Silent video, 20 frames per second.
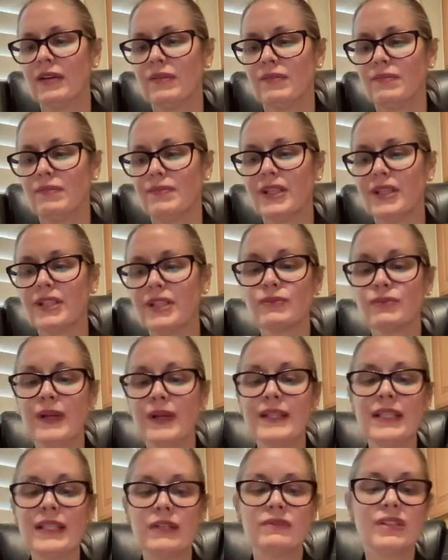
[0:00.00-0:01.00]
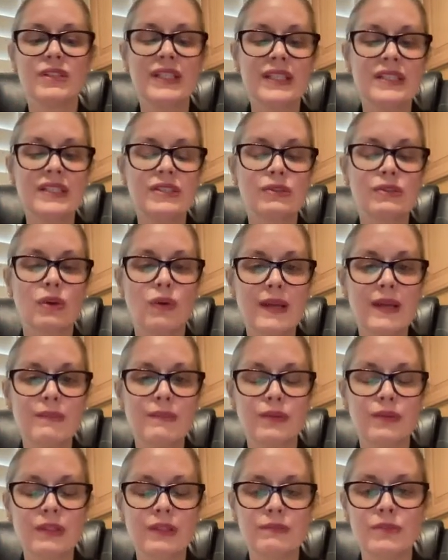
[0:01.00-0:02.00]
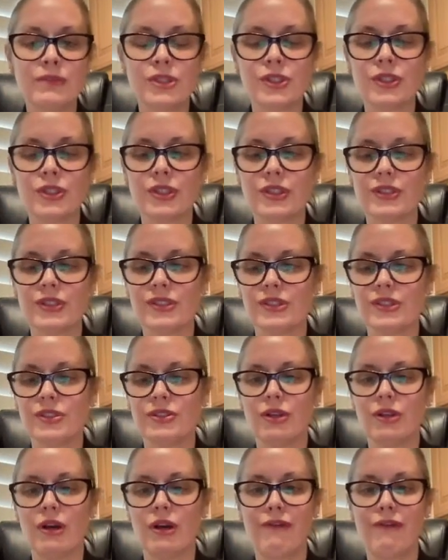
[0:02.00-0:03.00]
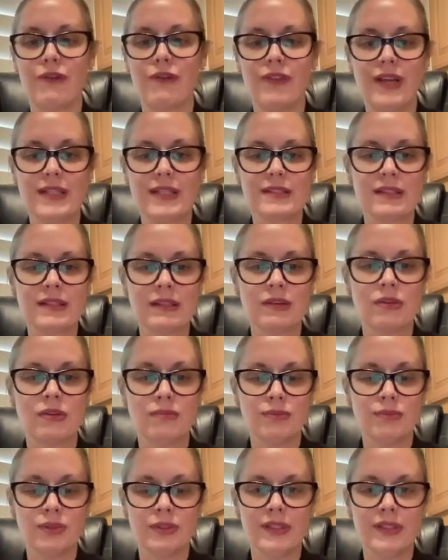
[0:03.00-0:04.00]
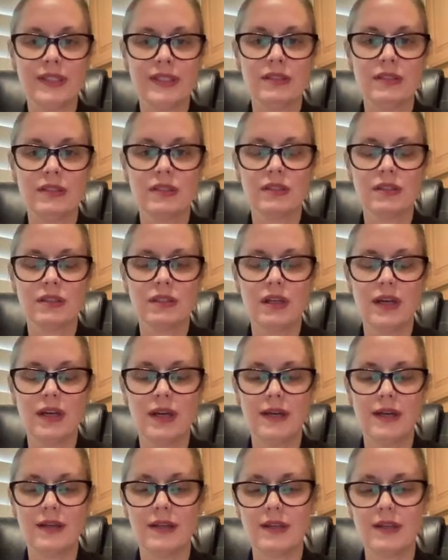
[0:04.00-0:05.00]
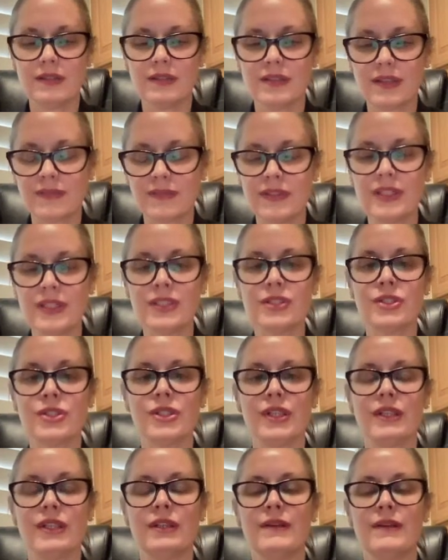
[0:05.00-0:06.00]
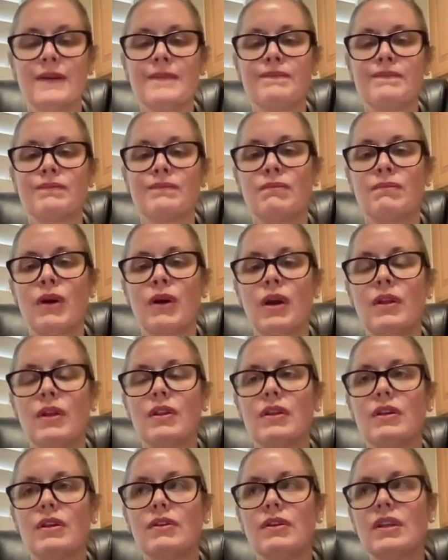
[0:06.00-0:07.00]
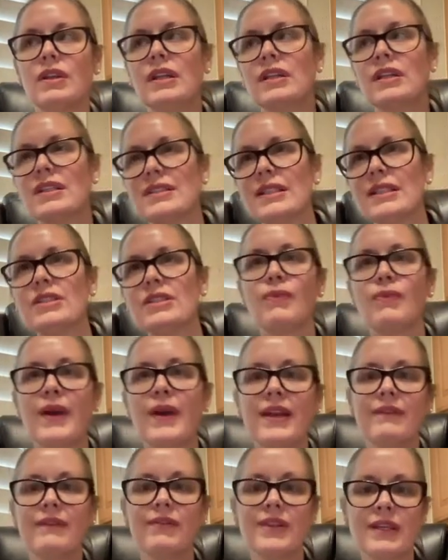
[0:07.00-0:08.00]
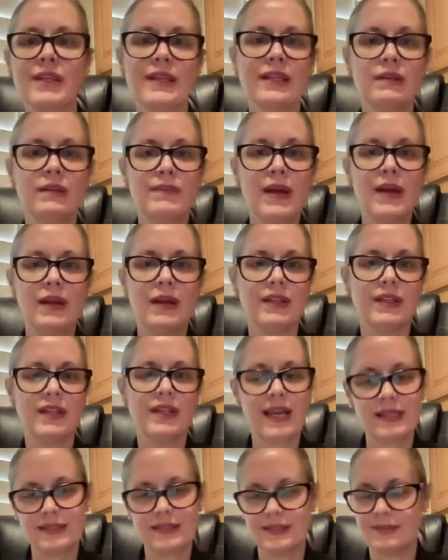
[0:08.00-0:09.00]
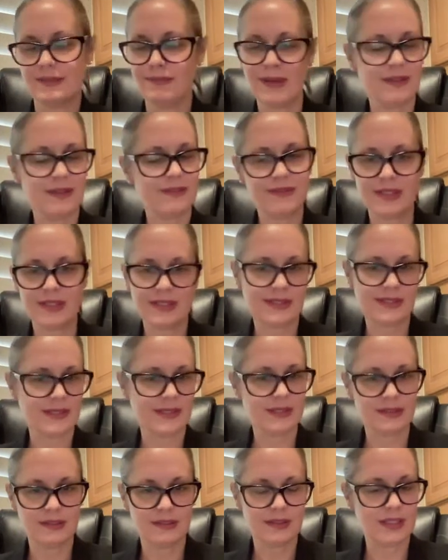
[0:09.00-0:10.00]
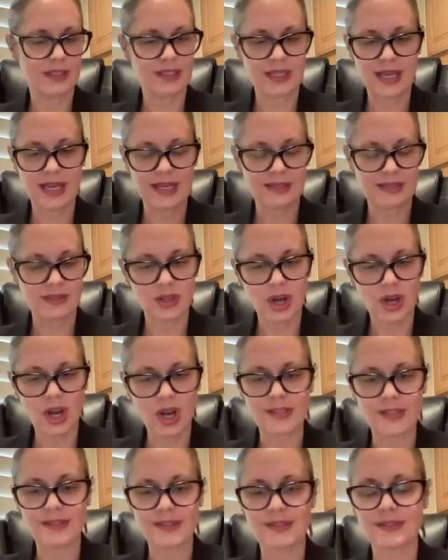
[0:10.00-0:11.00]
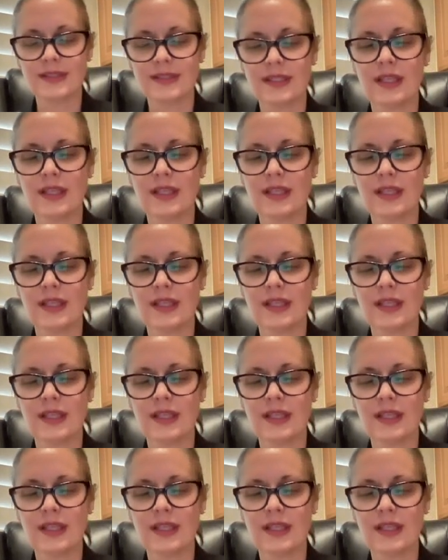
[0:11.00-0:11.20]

Because right now it is quite premature to just offer that single bullet definition, but because each way of thinking about it has benefits and it has costs.